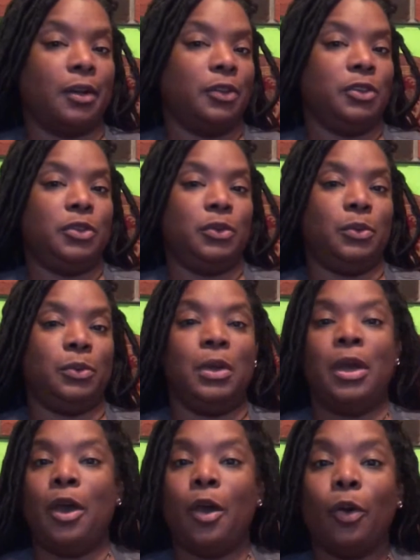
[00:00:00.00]
Are you
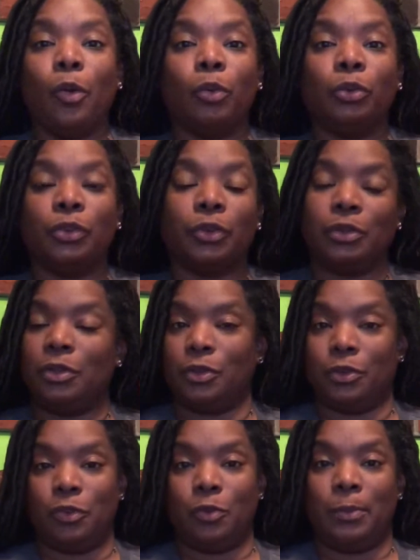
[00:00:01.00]
older? You're
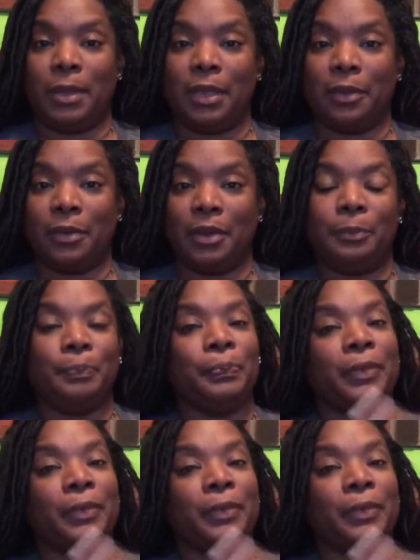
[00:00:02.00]
a new parent.